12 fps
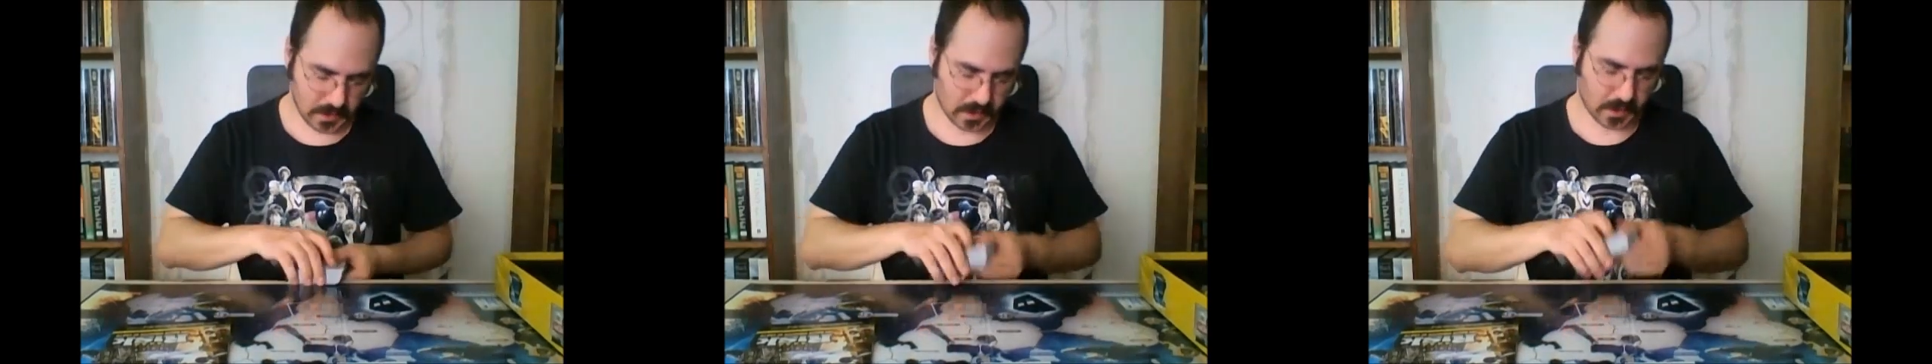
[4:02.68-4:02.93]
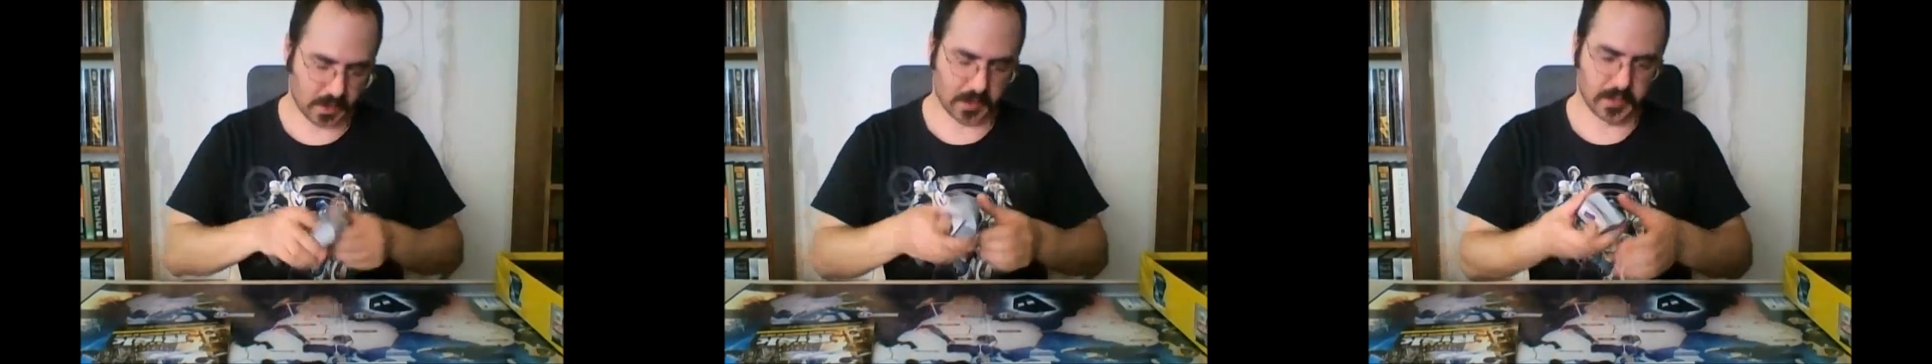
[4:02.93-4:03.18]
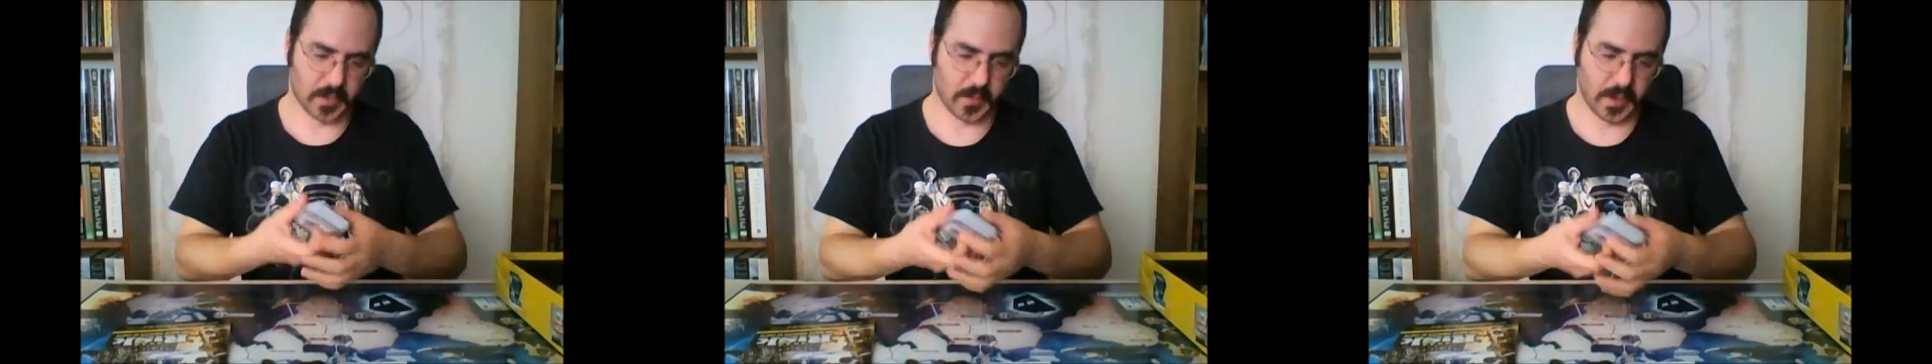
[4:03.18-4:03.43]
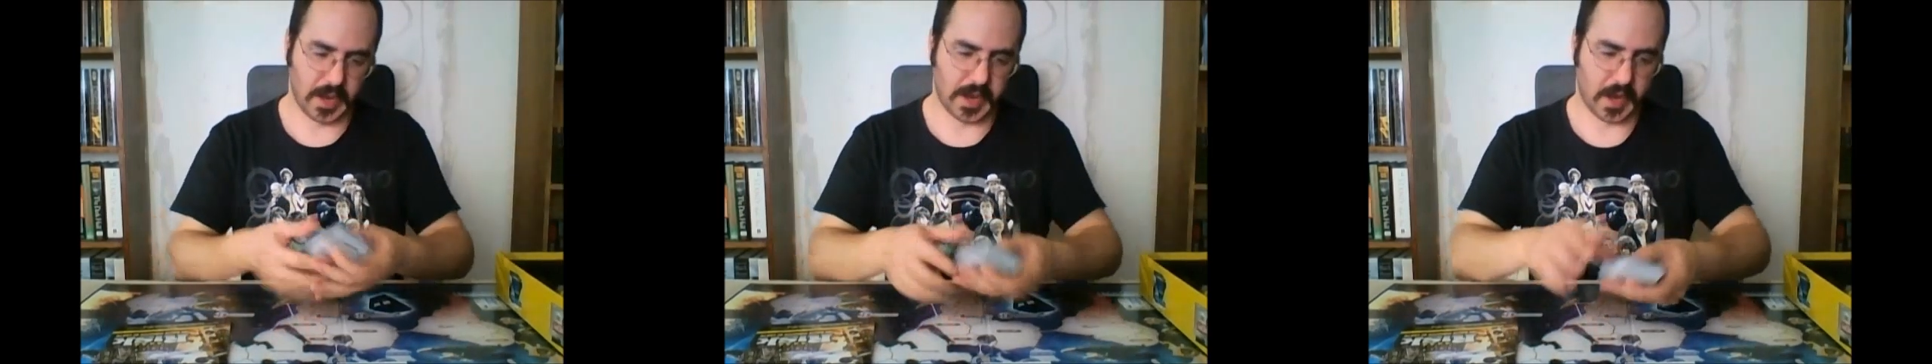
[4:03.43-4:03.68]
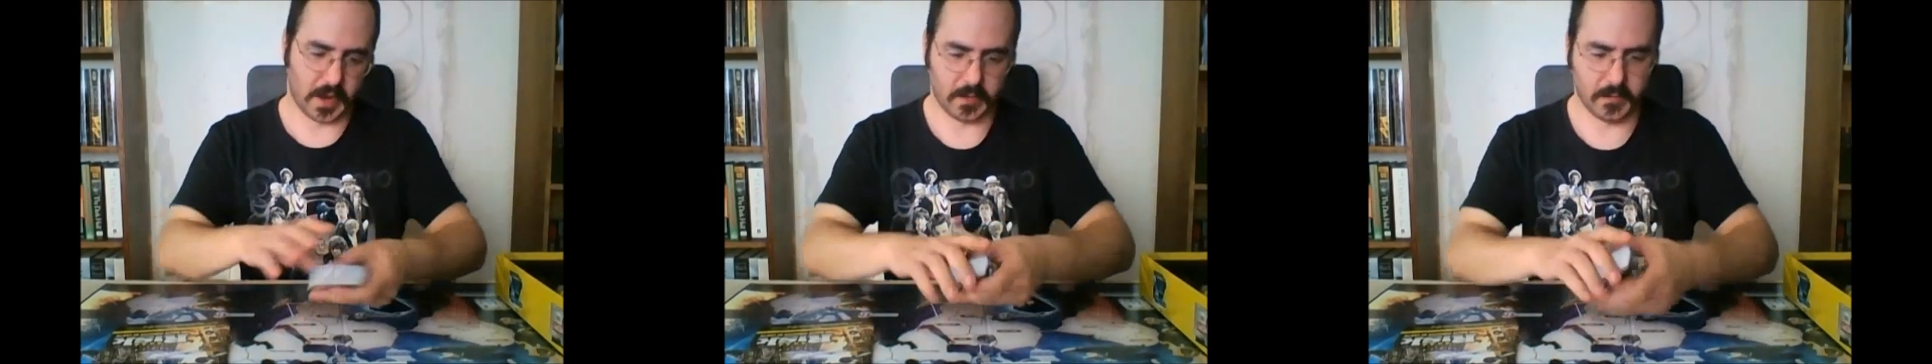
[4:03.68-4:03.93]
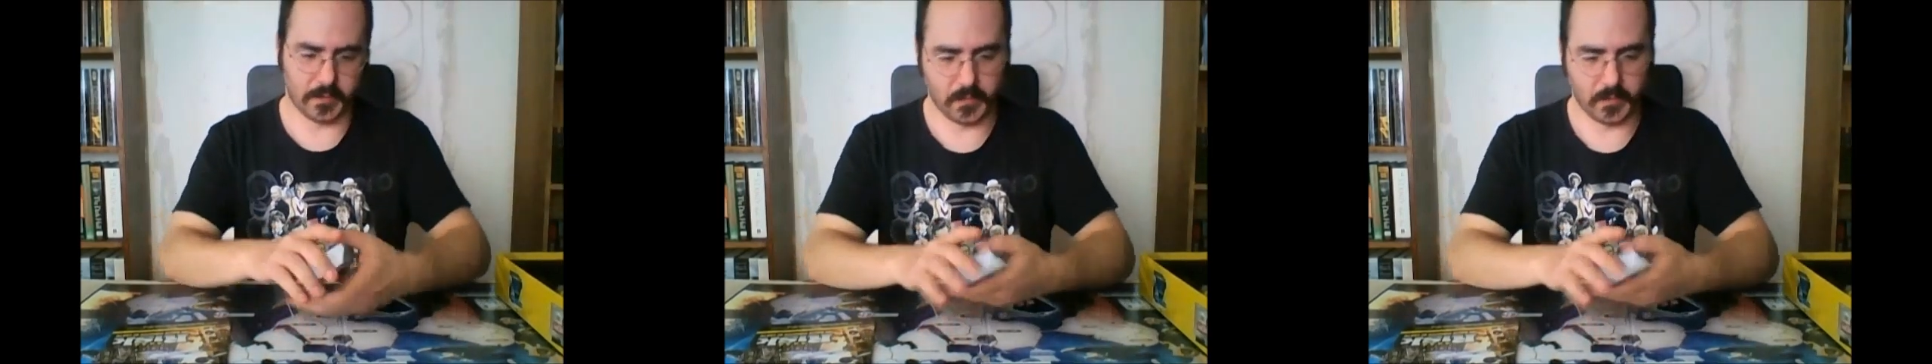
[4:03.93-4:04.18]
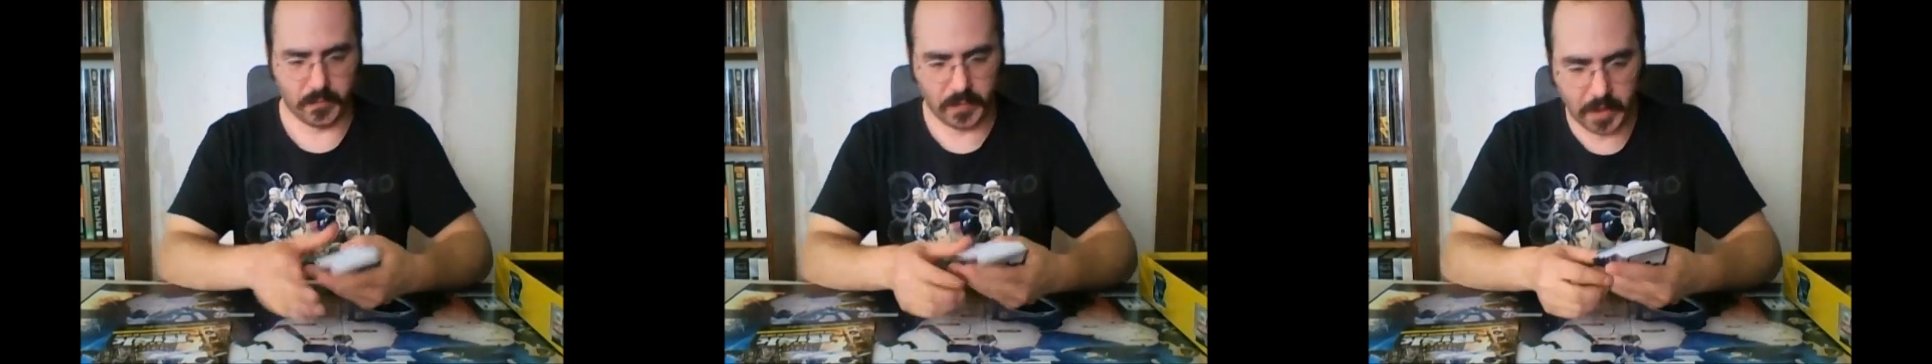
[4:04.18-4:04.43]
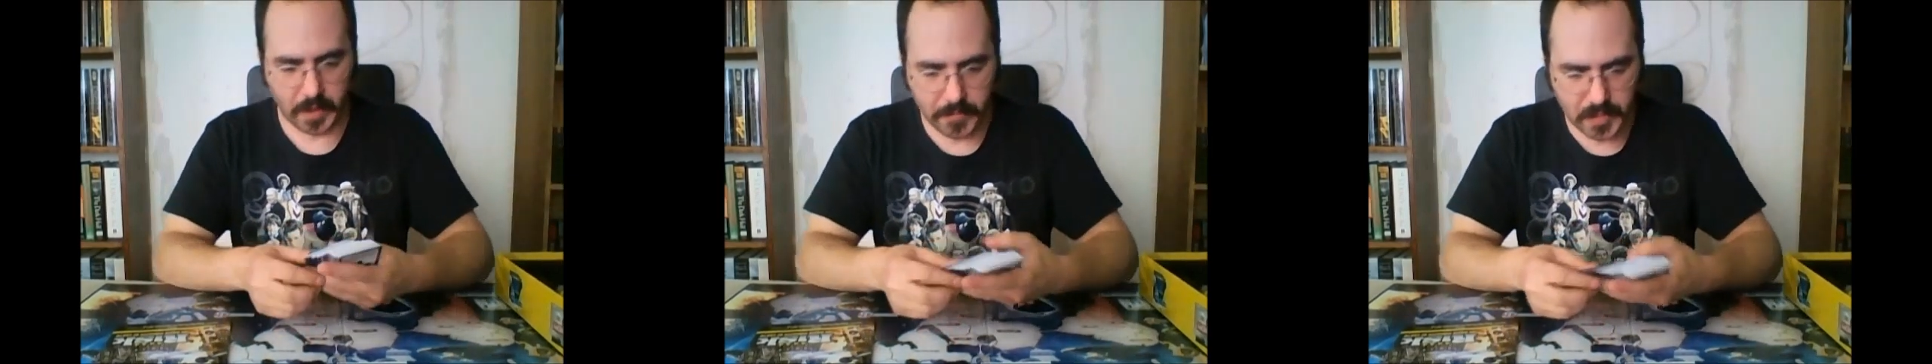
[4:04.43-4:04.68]
Alright, so we
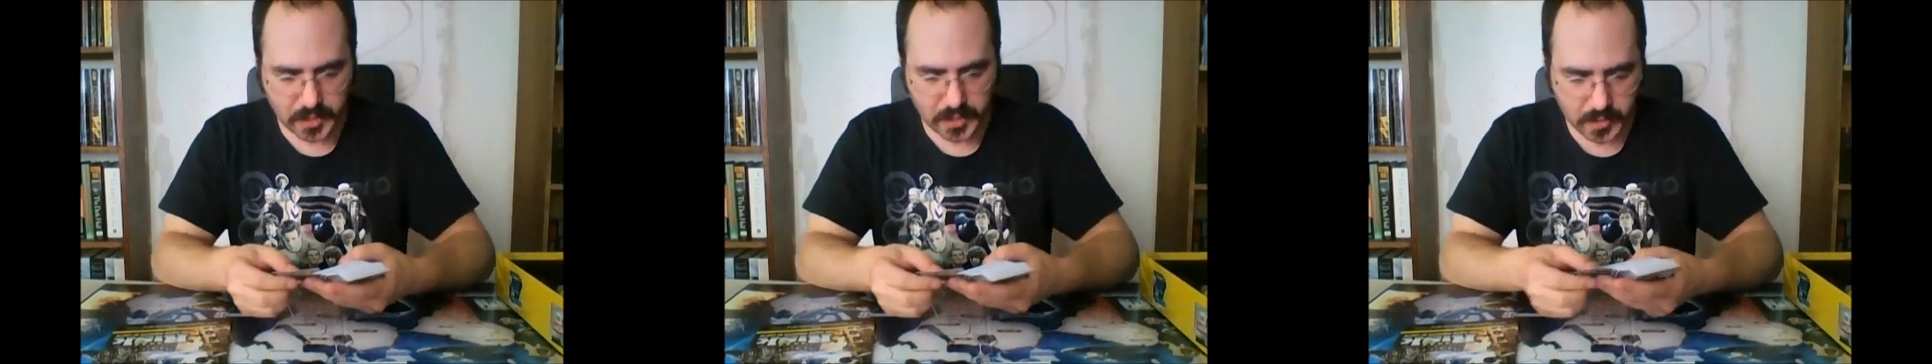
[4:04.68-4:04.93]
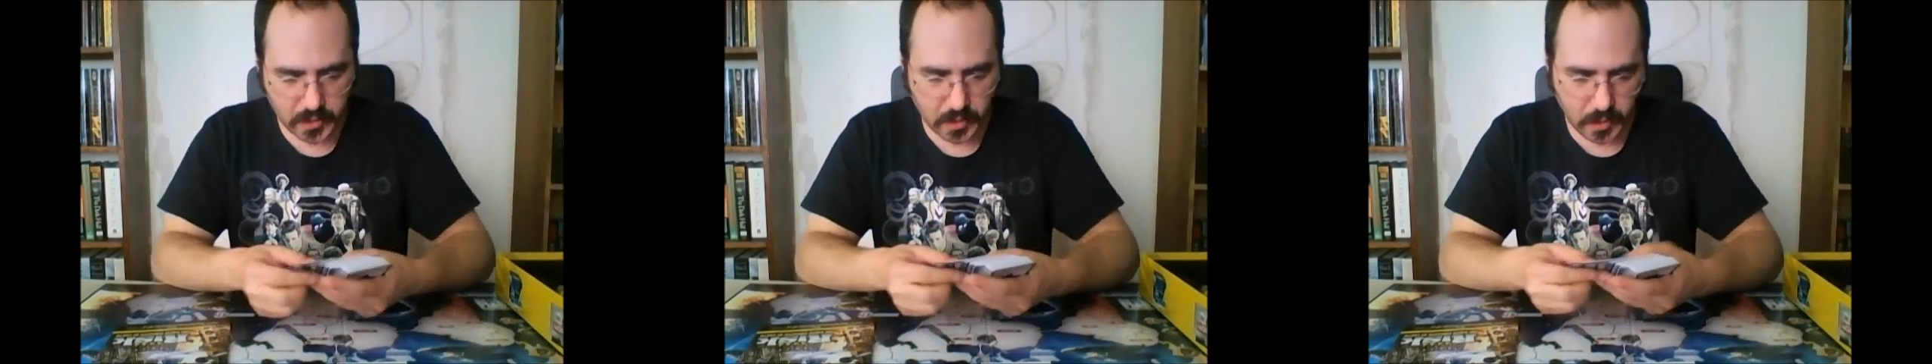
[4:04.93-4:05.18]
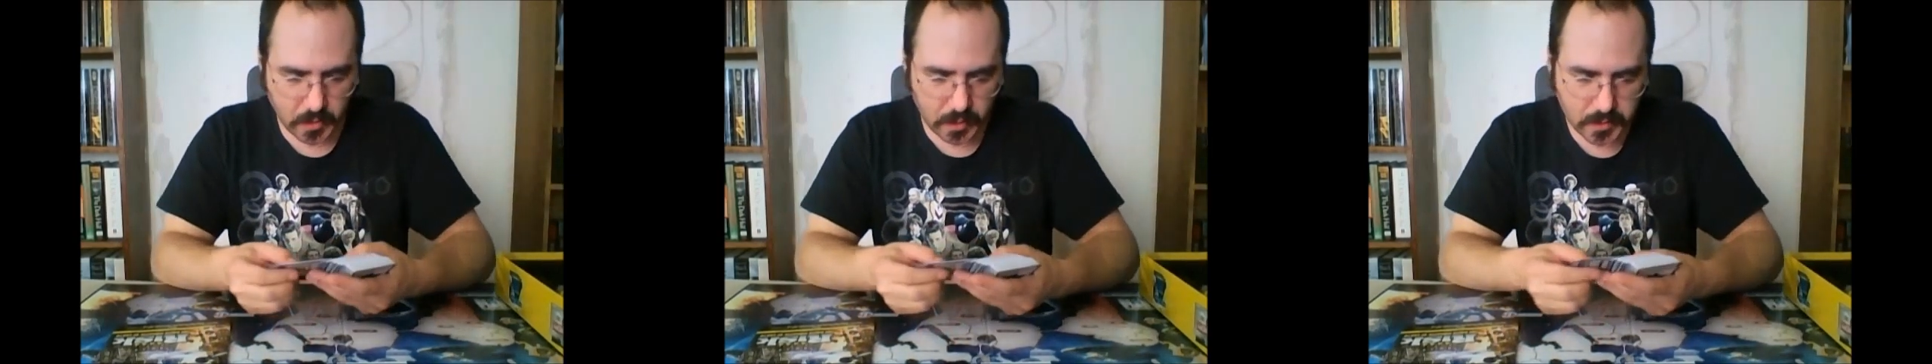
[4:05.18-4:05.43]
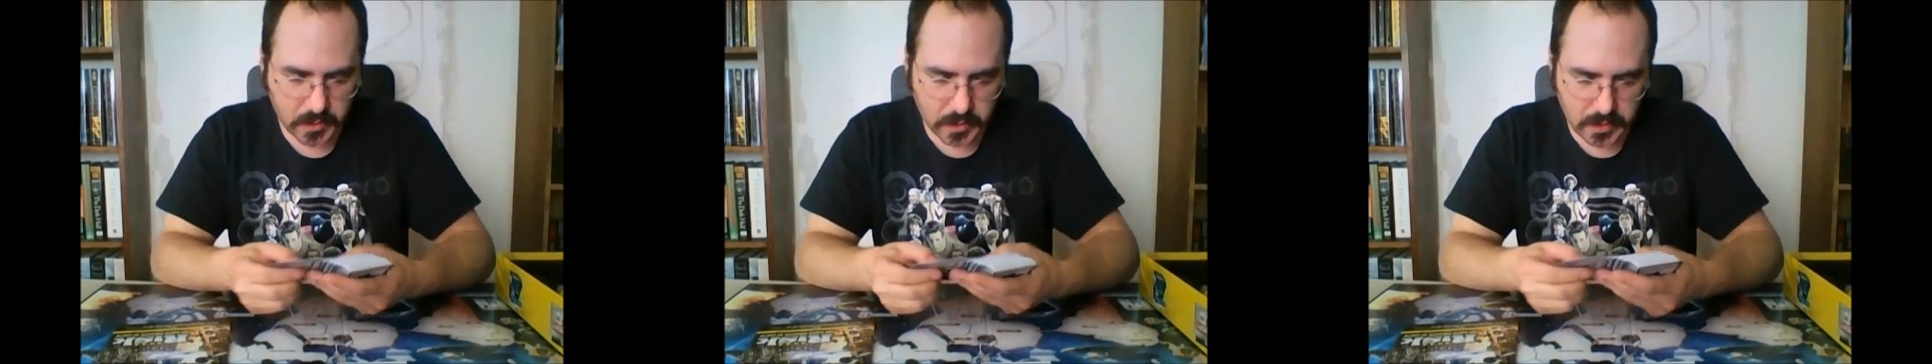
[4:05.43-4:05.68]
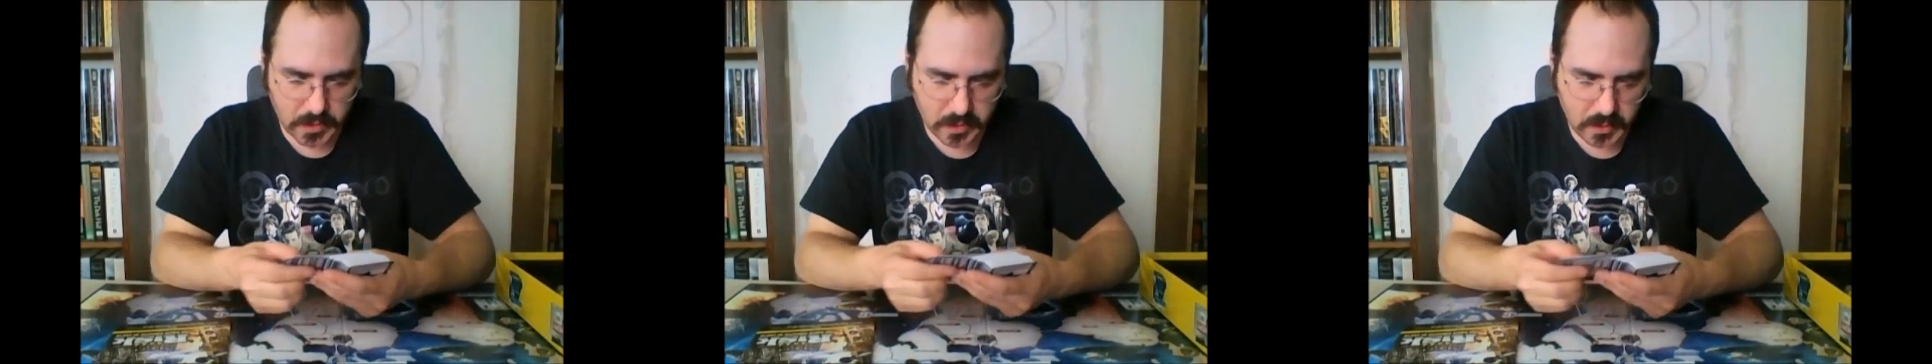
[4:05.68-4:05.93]
got mission cards.